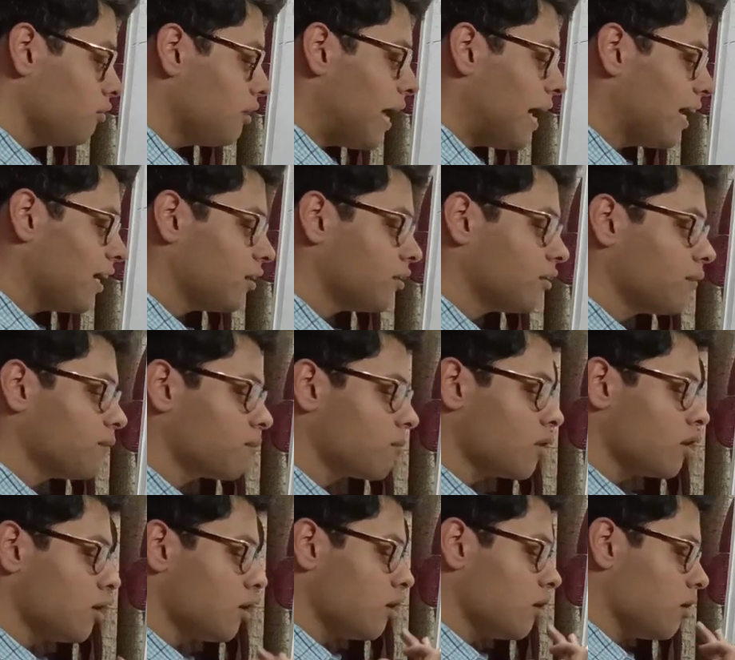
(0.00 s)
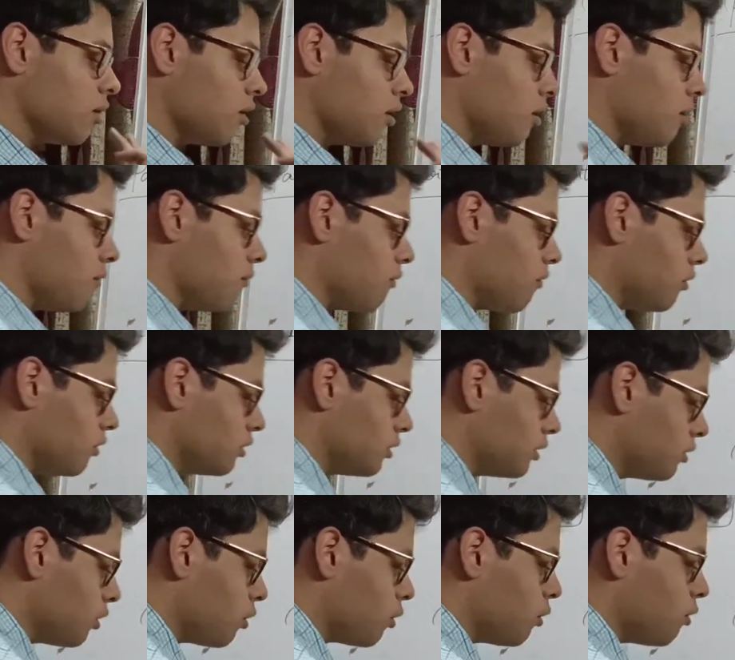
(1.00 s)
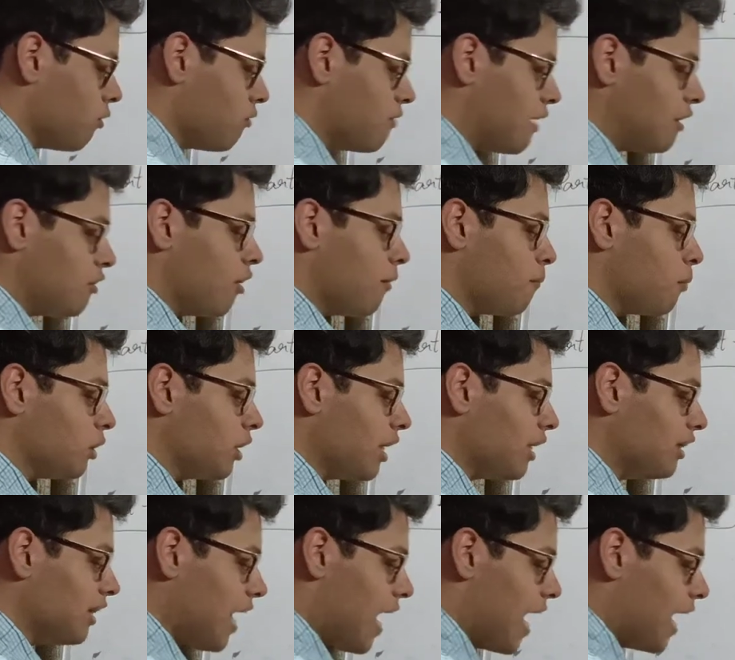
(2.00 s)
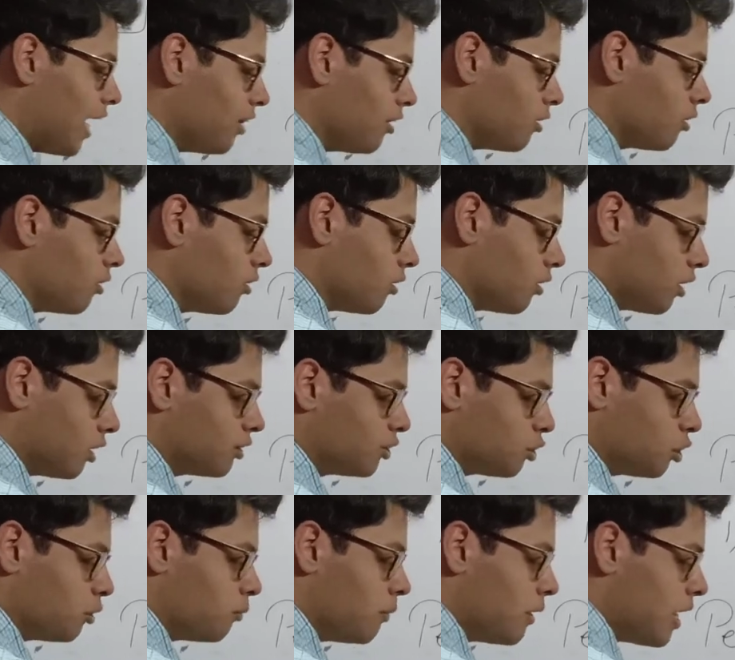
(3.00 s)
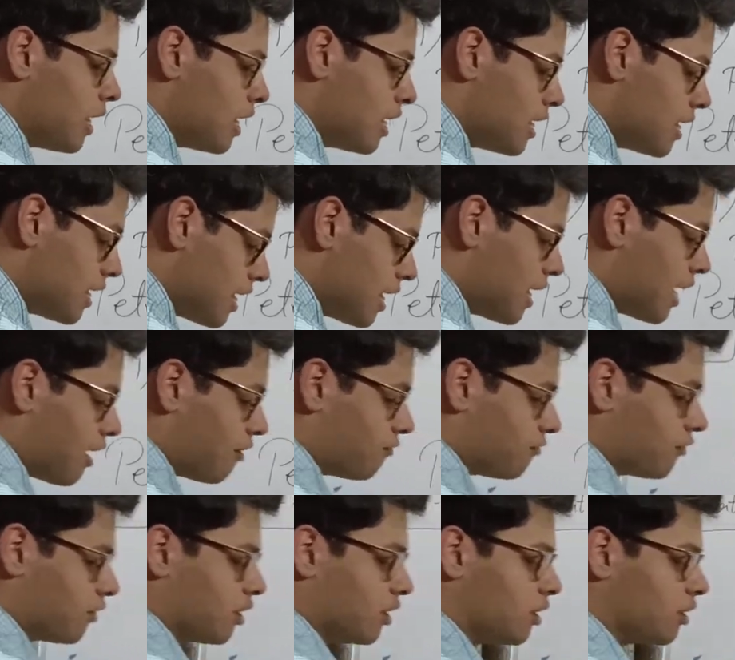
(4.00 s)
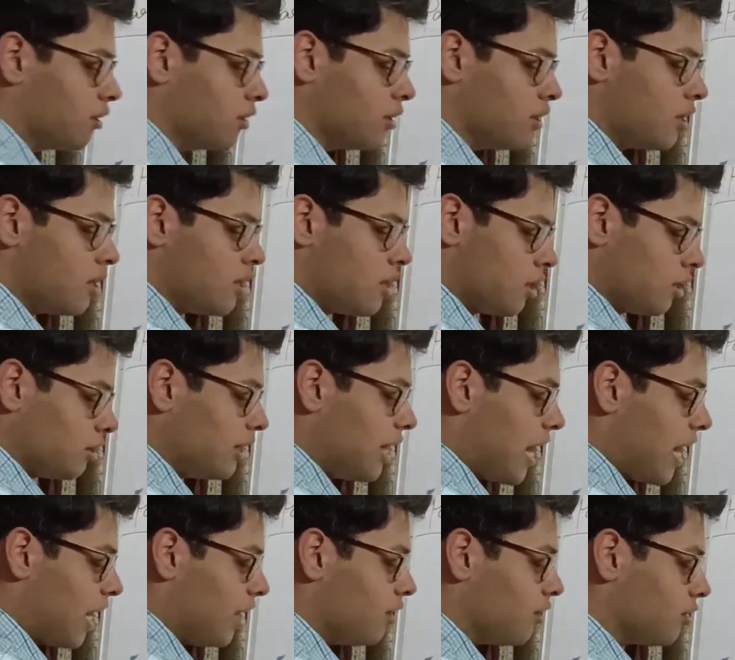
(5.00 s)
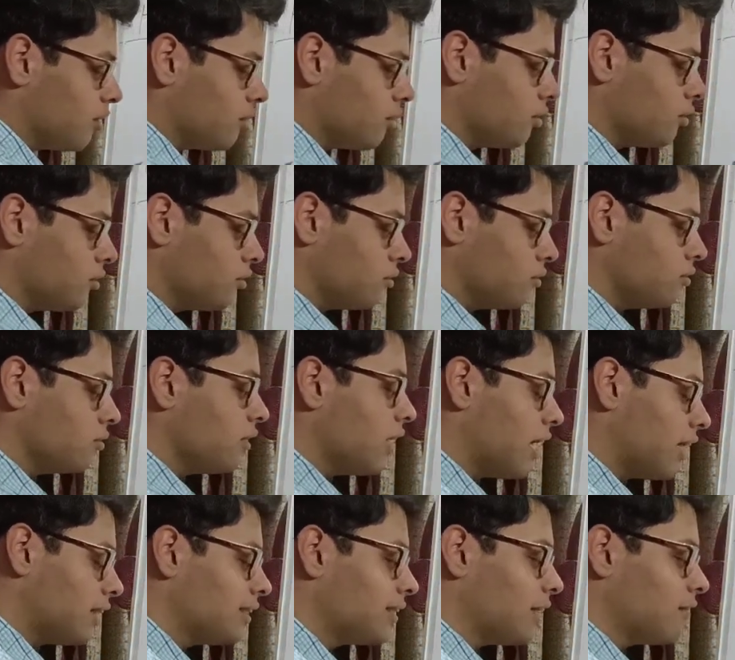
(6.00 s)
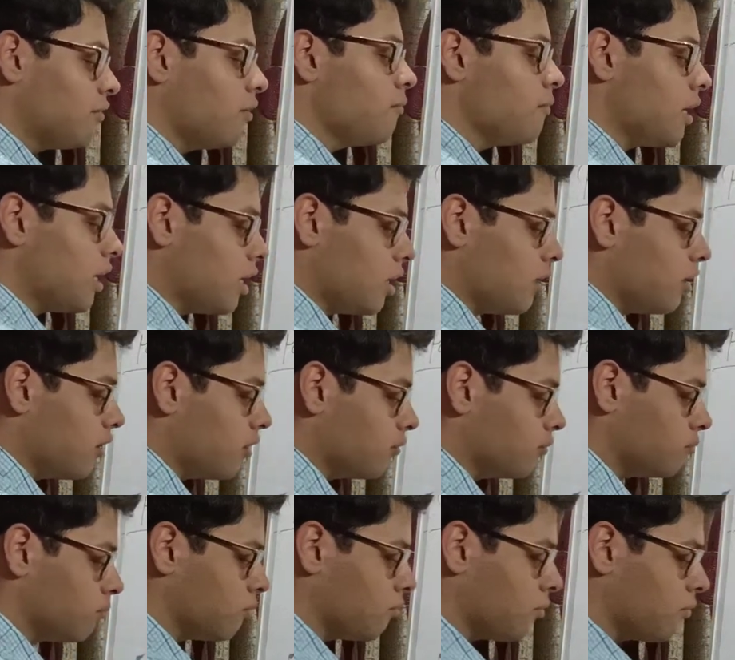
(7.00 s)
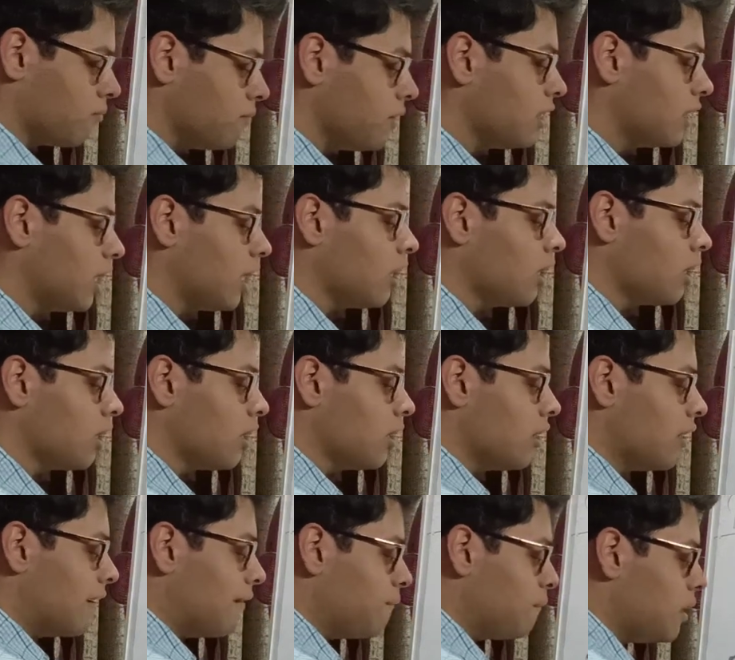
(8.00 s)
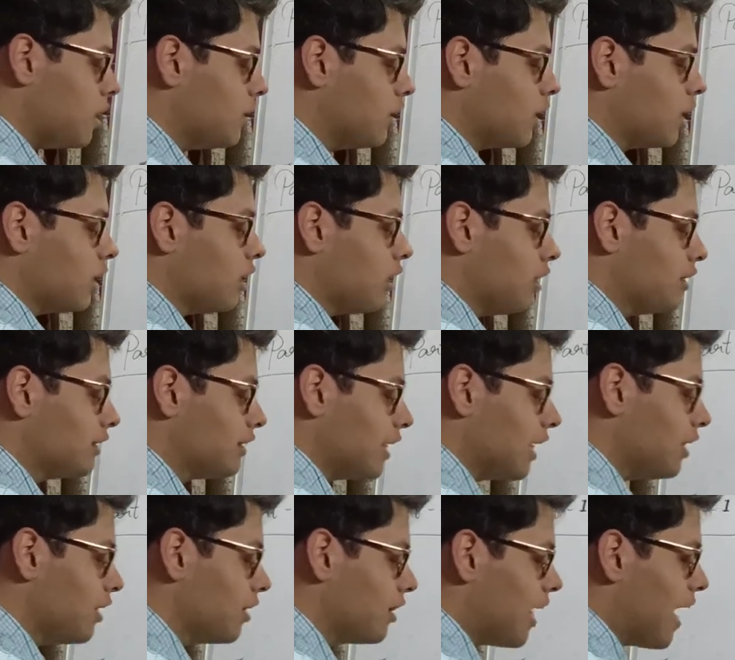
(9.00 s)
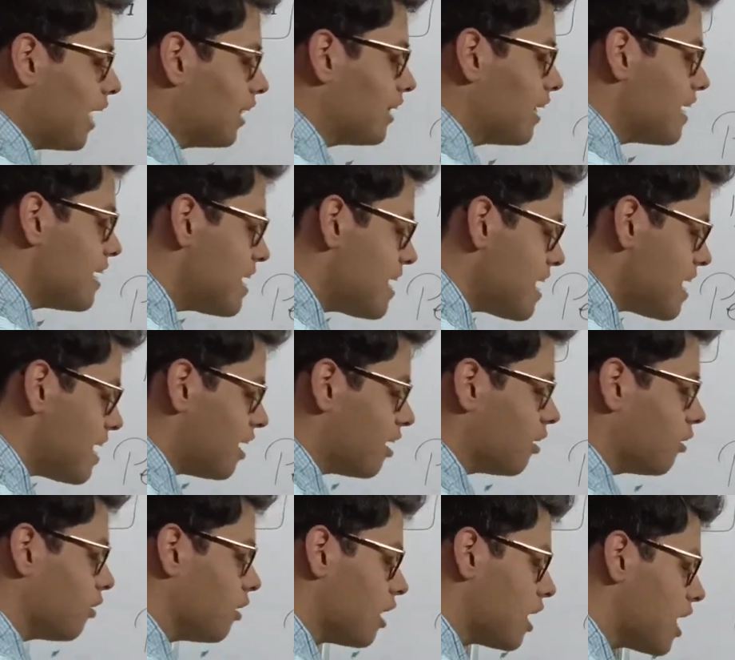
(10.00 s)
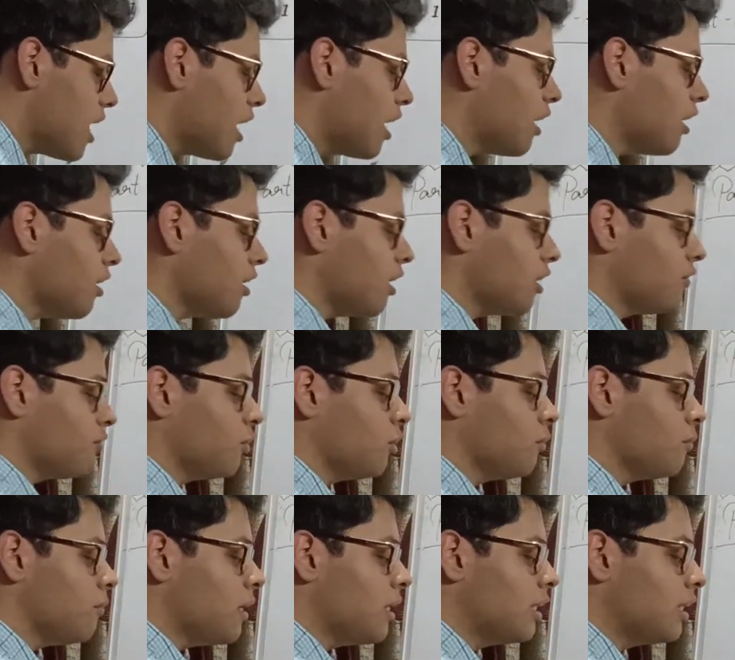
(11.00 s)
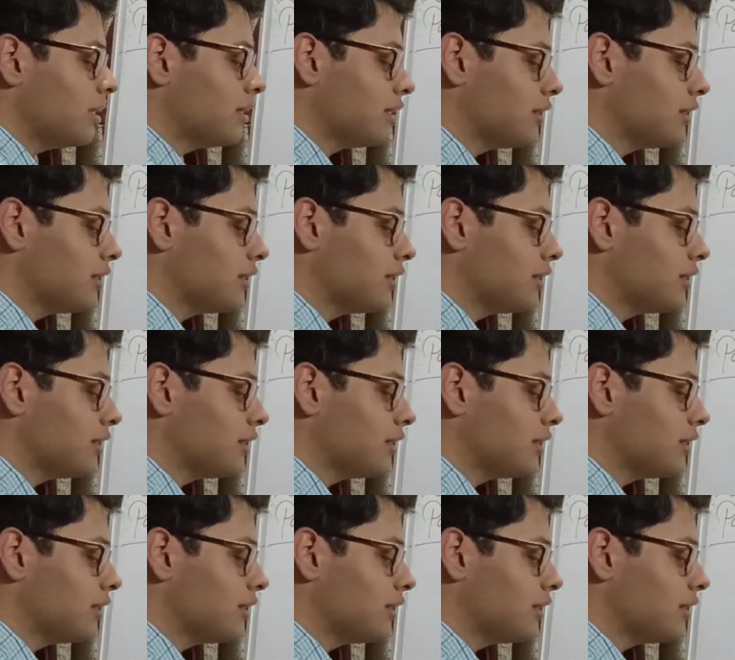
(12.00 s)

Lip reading: Right. So when you're putting that, it should be he after that. Hence it will make a meaning. Peter said that he. Here it would be